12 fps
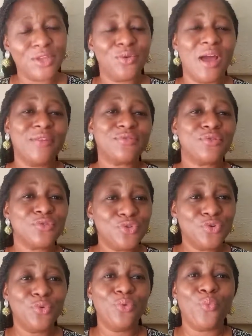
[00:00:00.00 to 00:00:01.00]

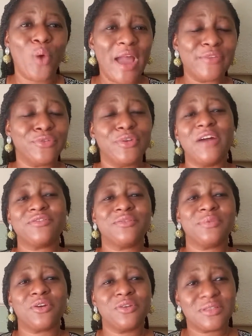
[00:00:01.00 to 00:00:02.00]
You wife, you have to
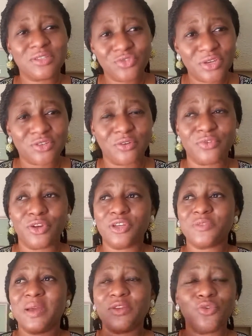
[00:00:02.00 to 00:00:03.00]
be considerate of your
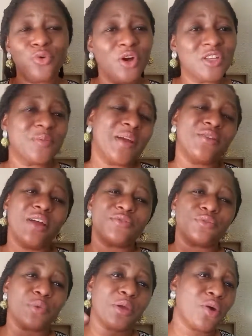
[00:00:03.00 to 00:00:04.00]
husband. You husband, you have
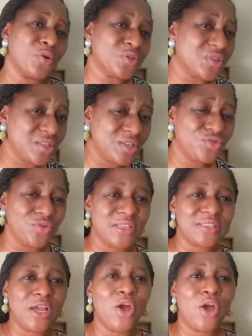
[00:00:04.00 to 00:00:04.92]
to be considerate